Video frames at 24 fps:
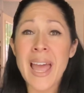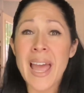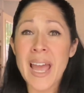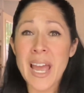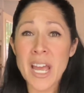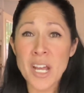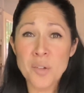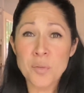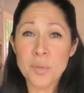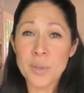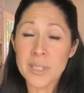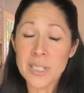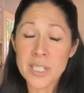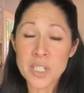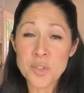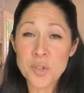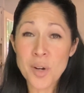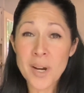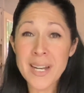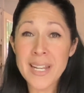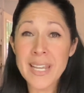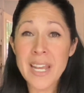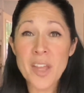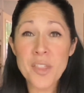and really
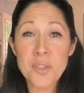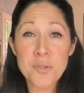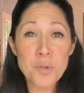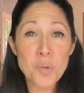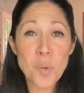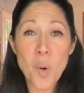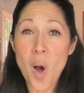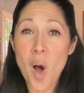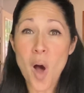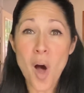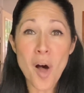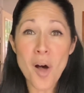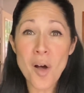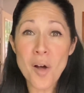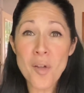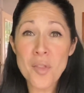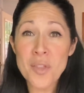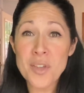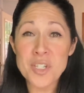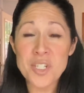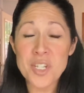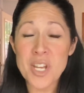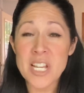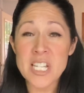try to get through all
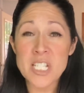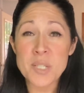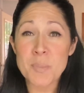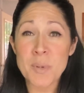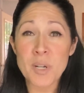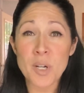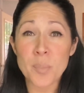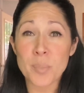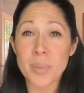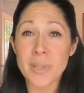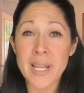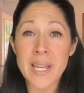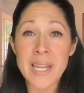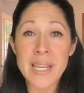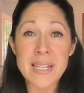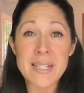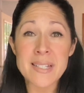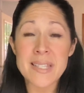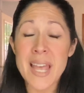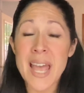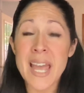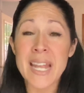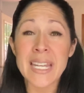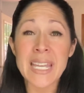the Shakespeare
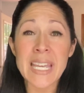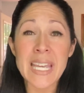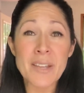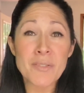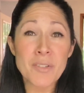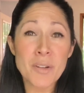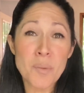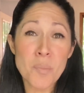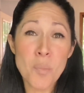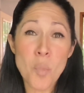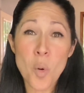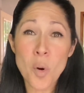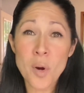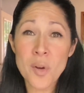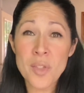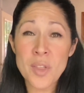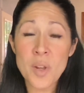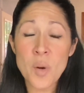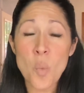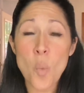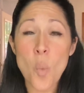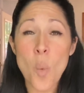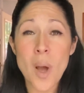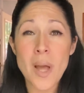plays, and even more
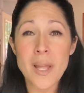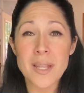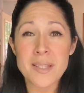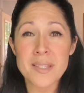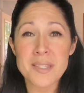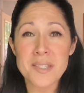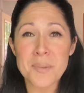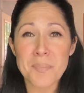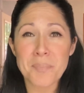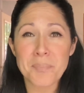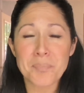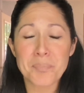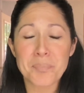than once.